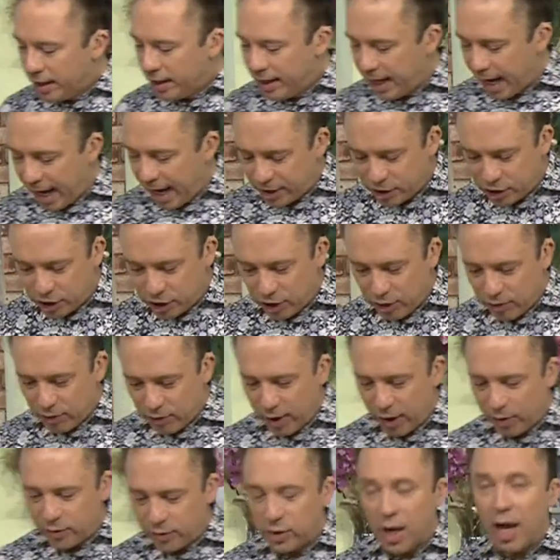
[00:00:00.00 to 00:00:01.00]
gets you
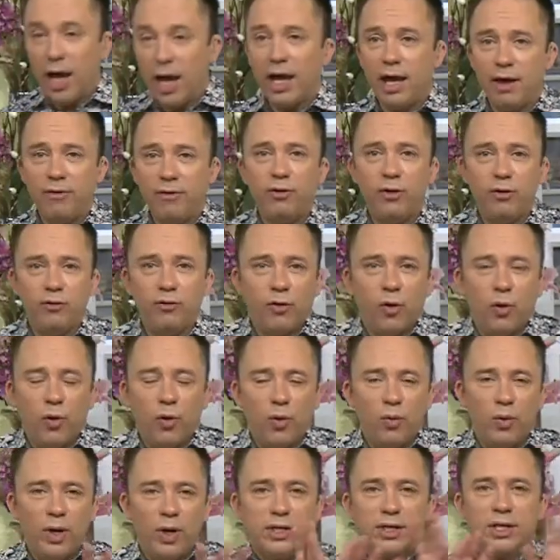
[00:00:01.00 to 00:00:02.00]
those, if you've
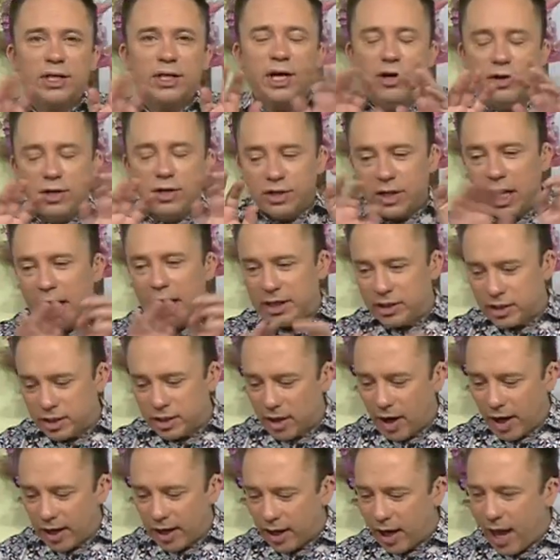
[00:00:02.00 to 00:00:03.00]
always, you know, it's, it's
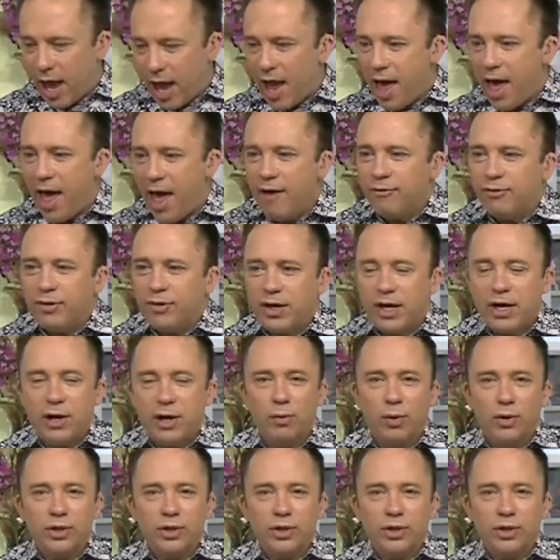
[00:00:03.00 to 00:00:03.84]
like everything you